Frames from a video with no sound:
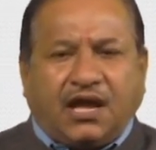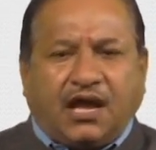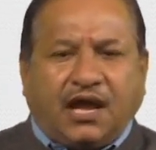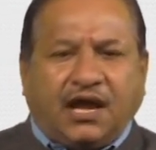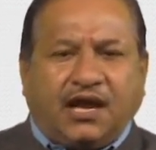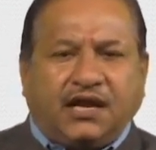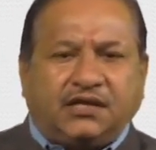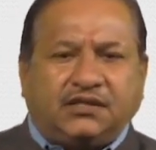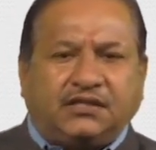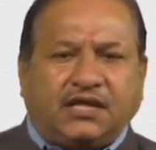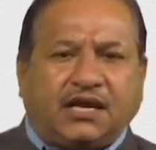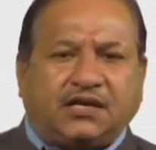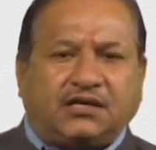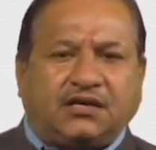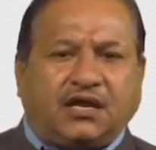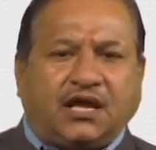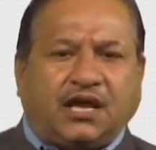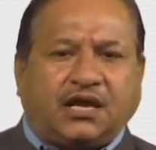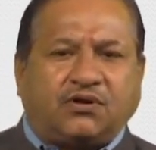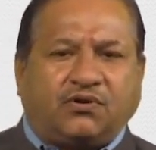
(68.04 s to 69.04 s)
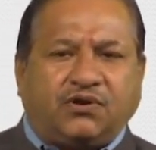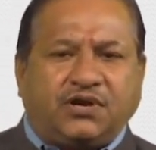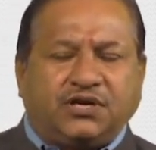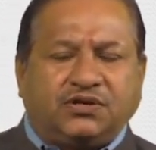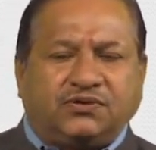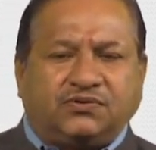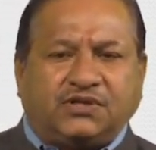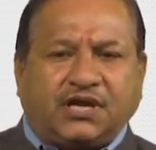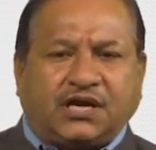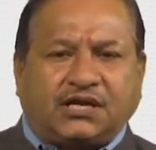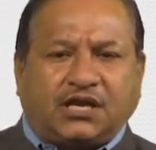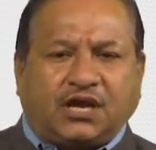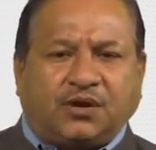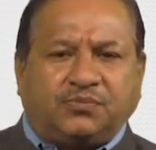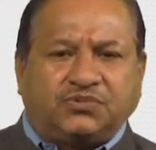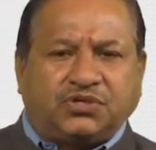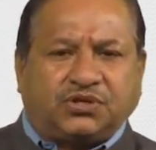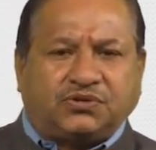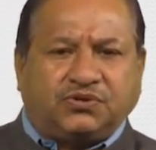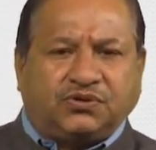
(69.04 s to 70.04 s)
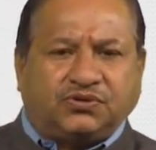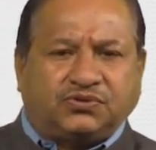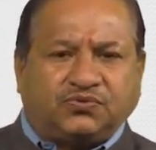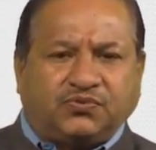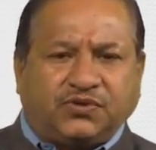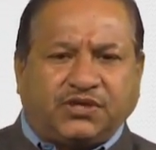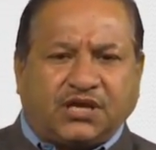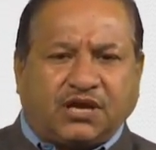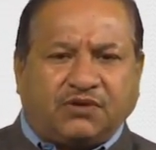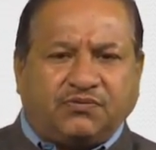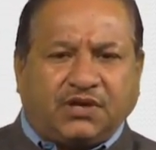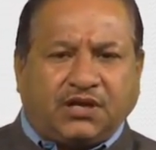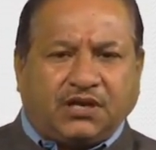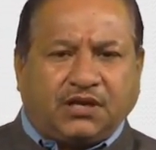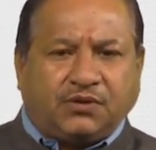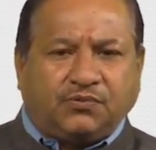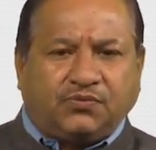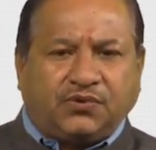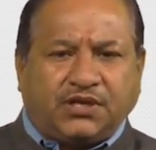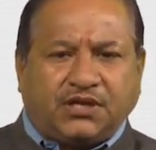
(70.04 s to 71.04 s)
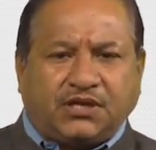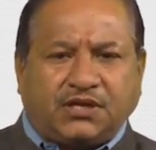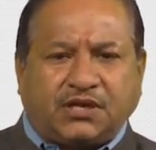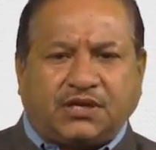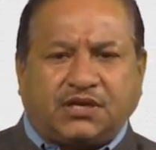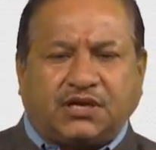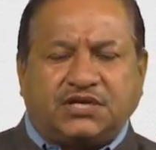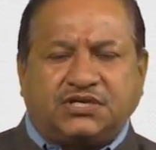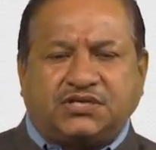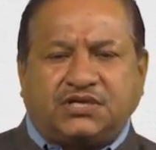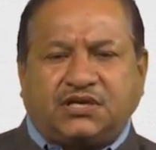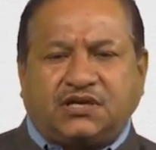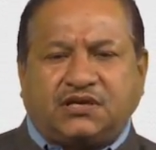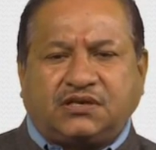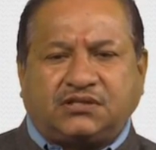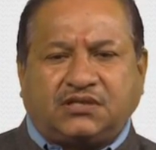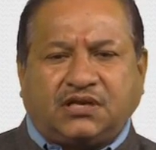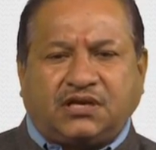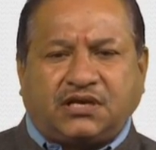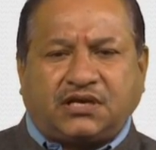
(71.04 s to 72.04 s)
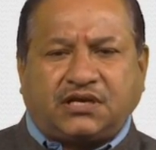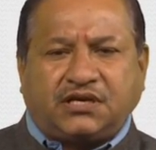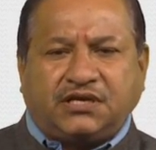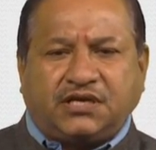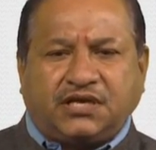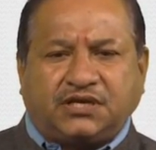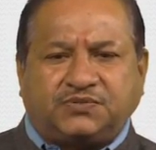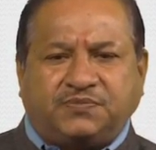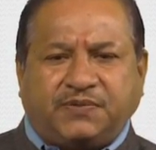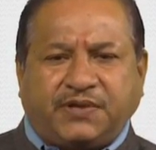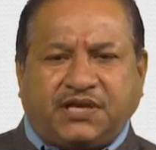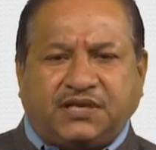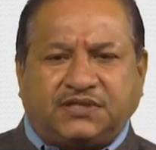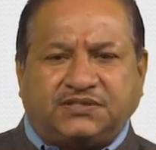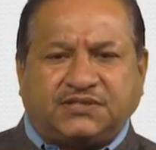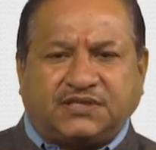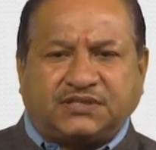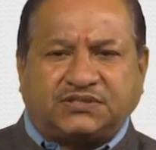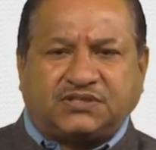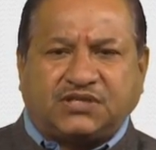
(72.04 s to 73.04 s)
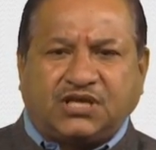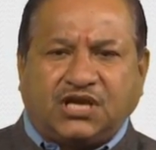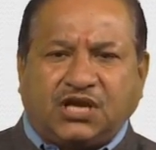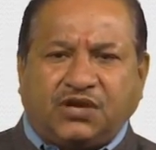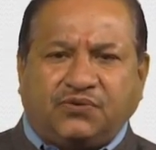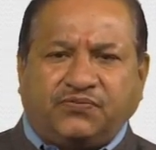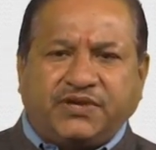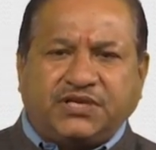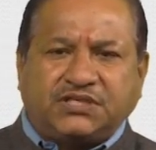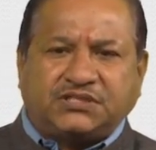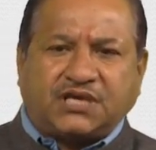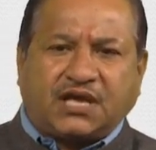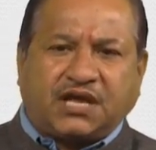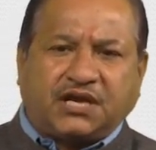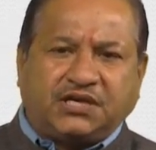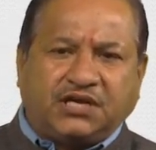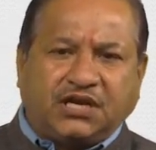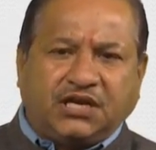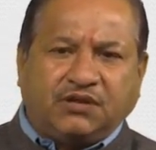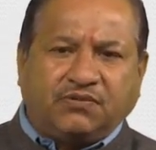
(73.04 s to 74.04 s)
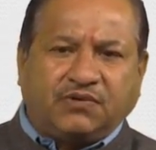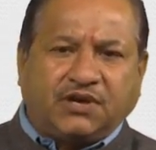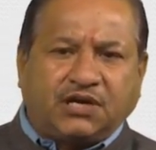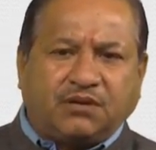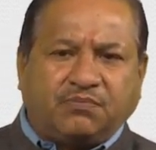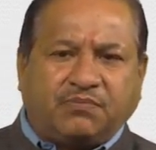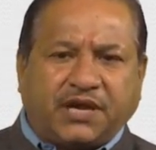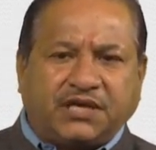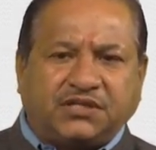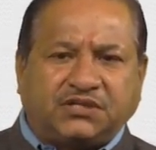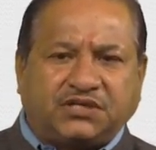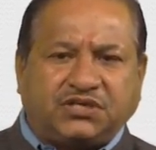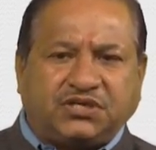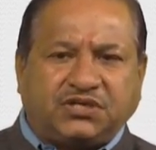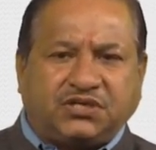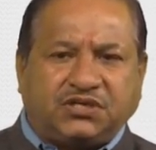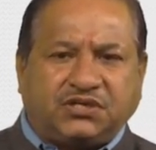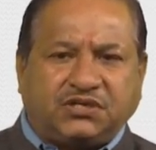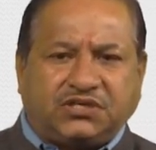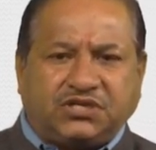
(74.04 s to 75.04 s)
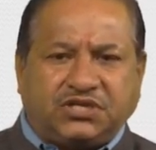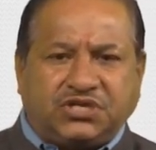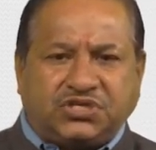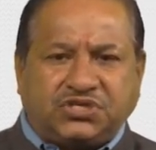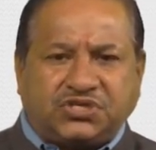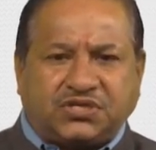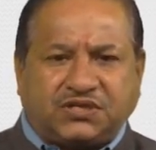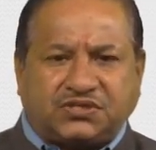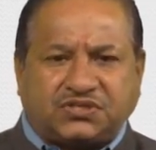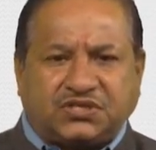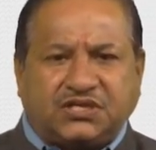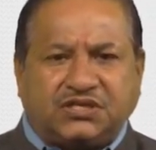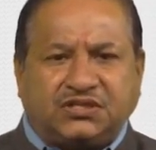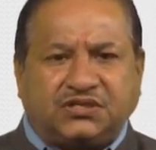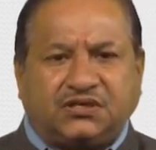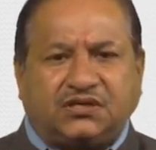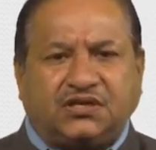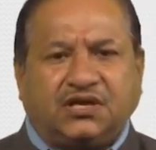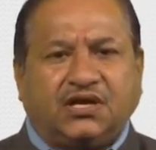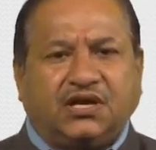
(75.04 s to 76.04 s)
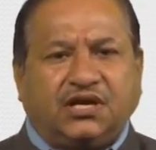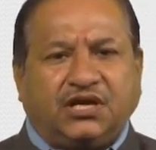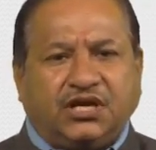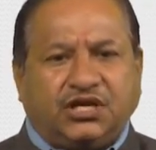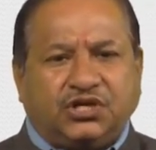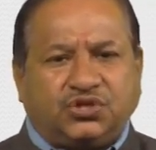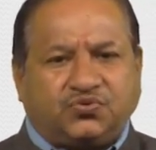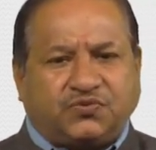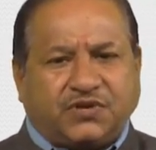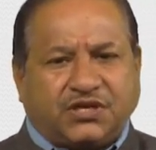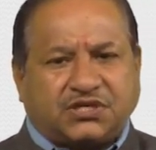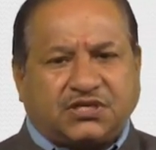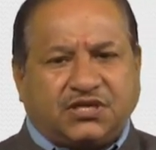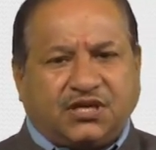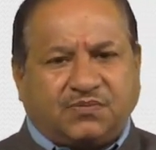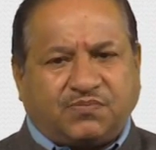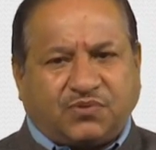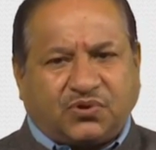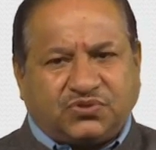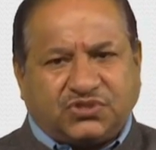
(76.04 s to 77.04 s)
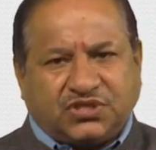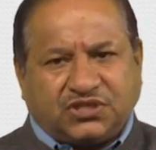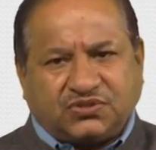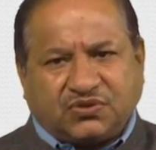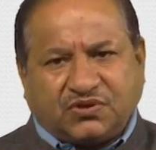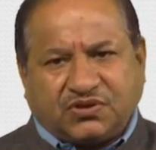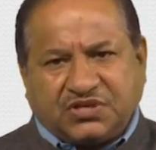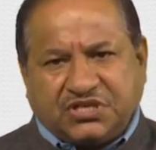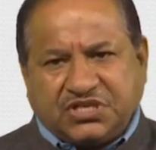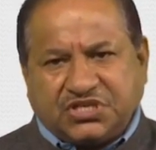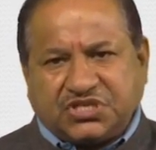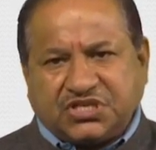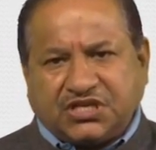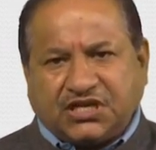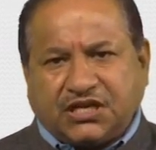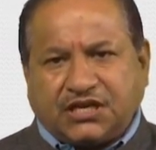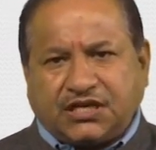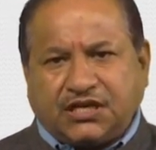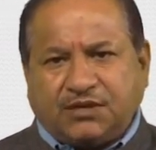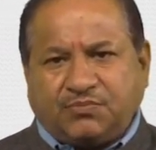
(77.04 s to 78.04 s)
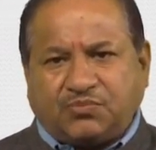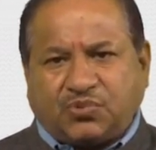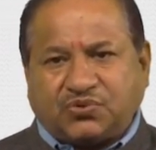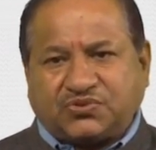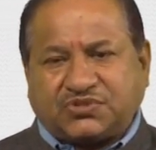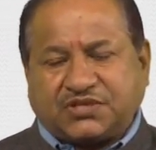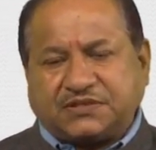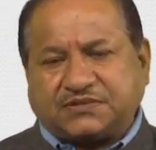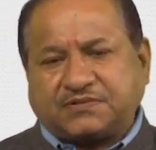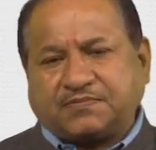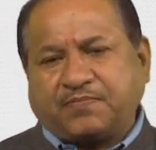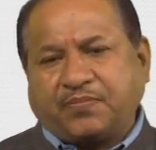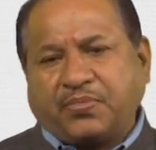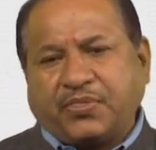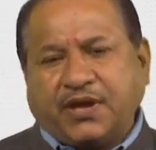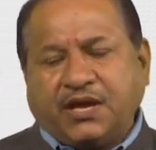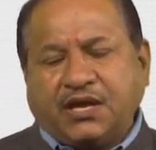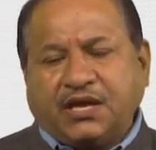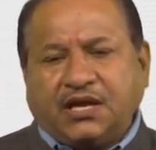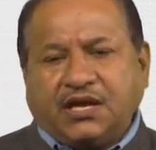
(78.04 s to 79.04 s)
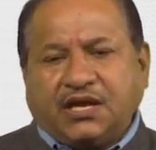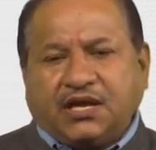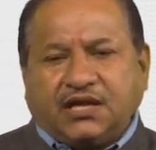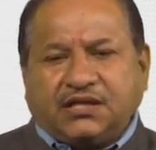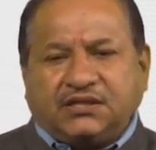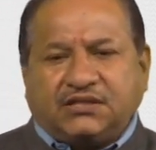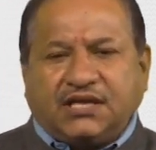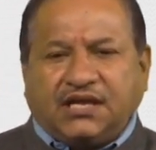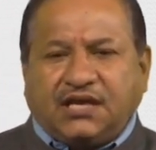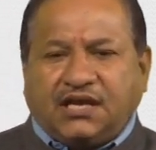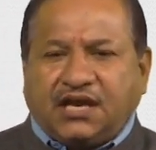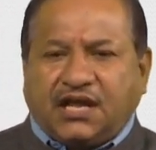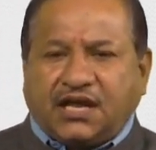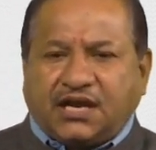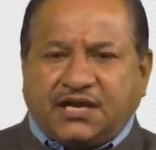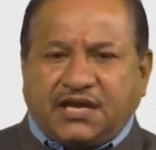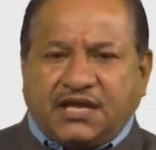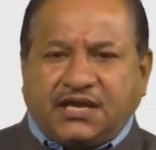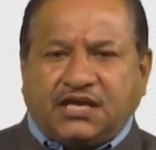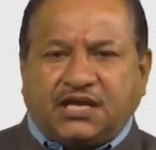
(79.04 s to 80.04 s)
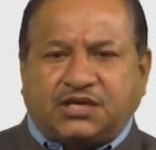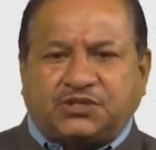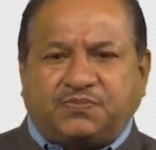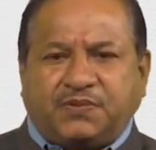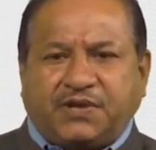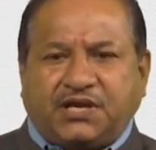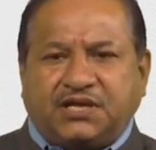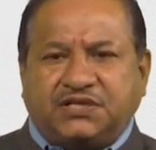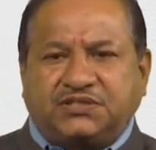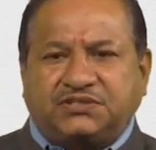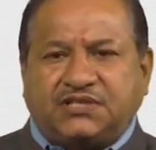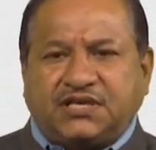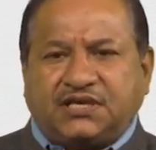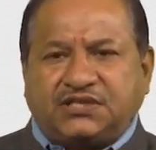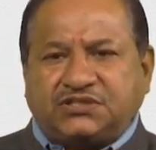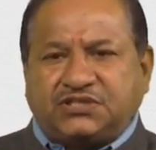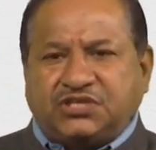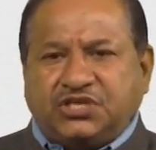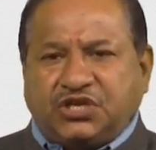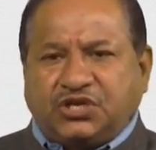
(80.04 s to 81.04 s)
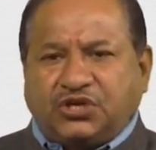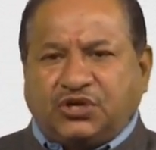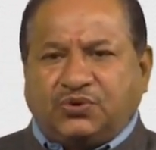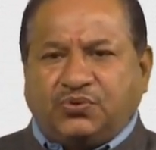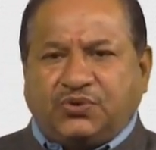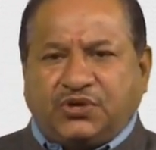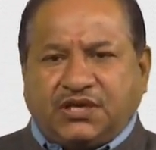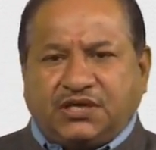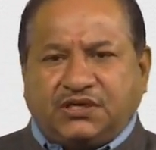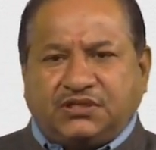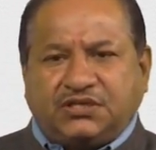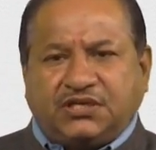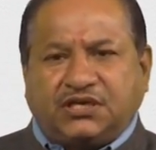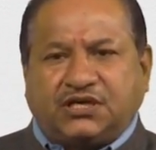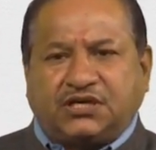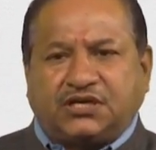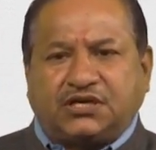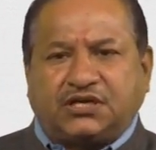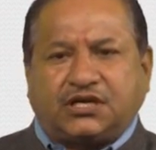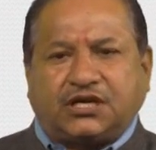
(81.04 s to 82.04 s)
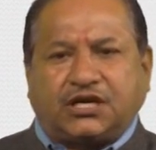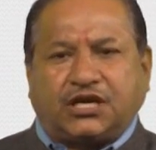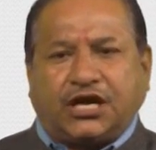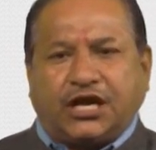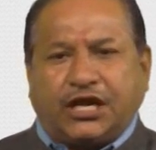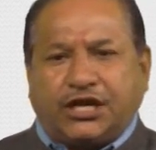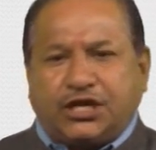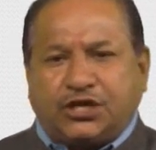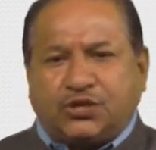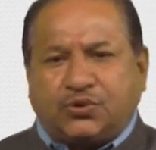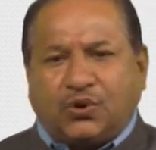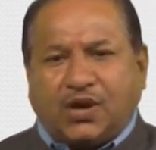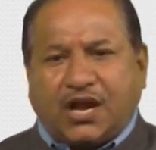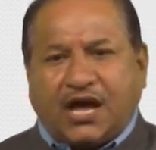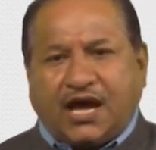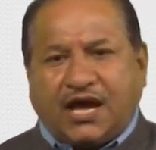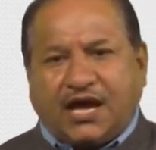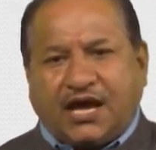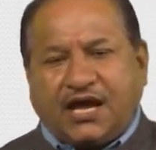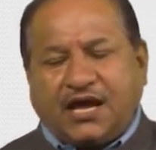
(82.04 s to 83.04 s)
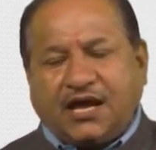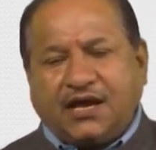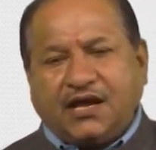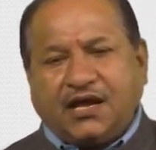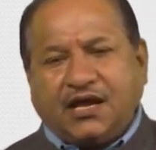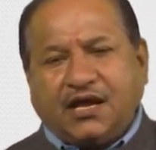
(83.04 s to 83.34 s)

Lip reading: and that according to that objectives we consider the learning experiences which are delivered by the teachers in the educational process or teaching learning process. The learning experiences including the curricula,